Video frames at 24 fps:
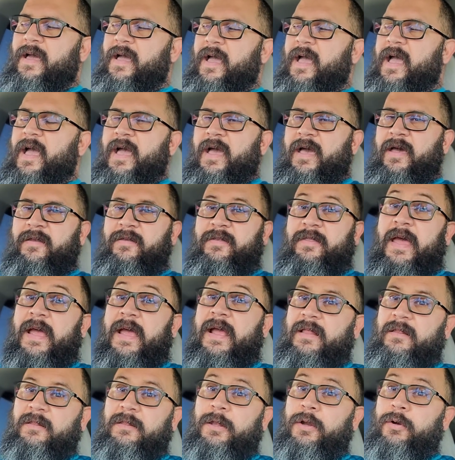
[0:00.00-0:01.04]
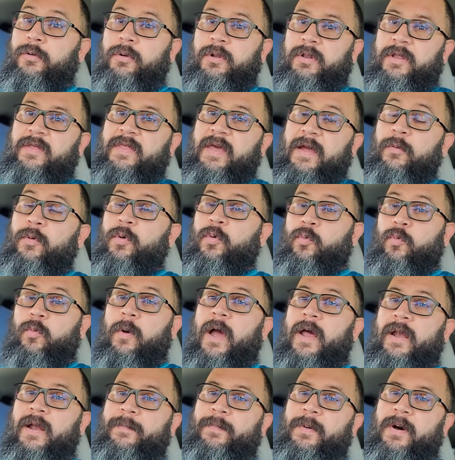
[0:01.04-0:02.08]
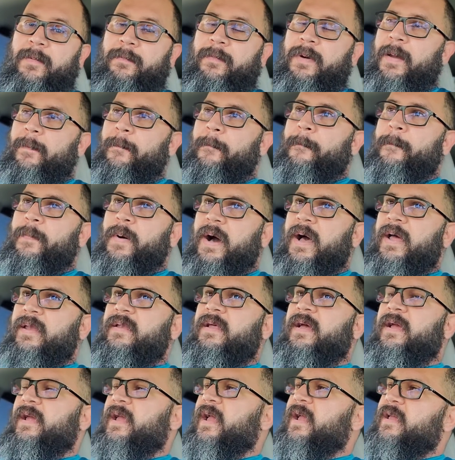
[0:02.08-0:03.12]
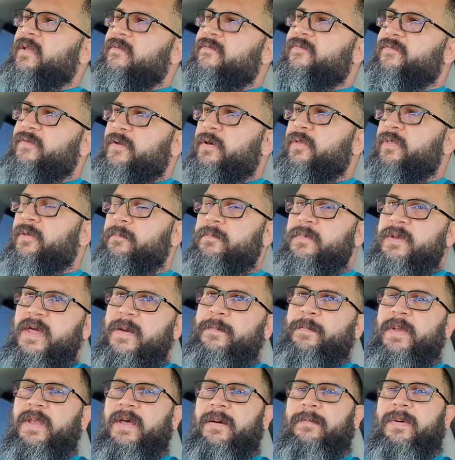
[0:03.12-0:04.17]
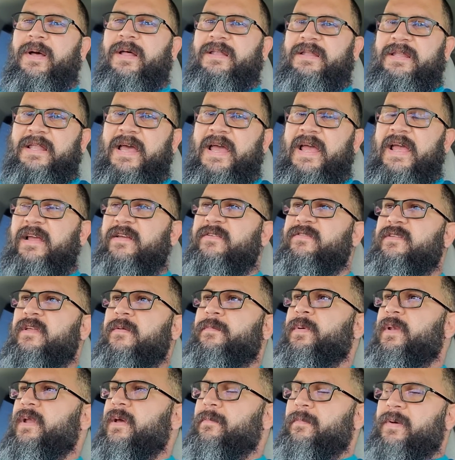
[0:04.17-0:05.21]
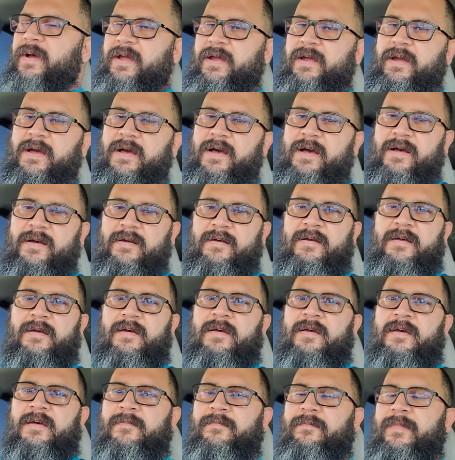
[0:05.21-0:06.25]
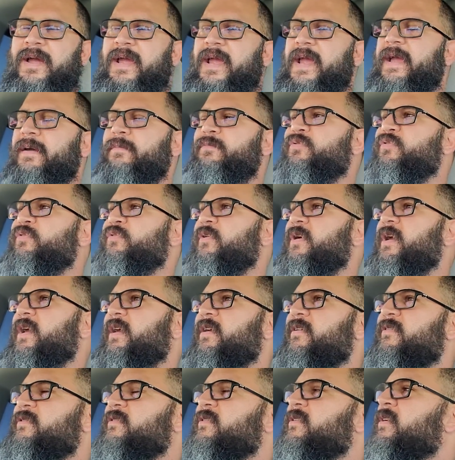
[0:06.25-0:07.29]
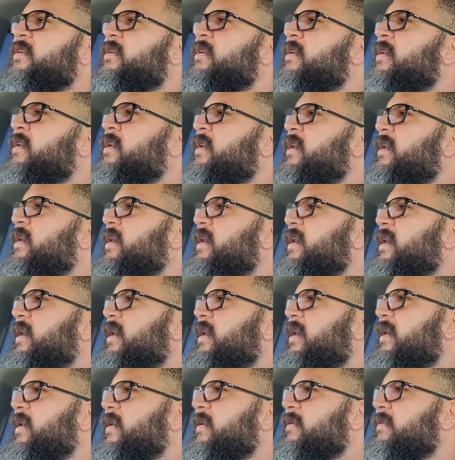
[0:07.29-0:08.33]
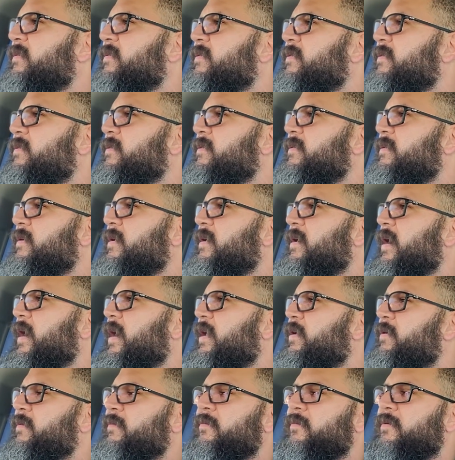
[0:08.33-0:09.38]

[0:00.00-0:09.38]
And they were right up on my butt. Like I could feel them nipping at my legs, nipping at my hamstrings. I don't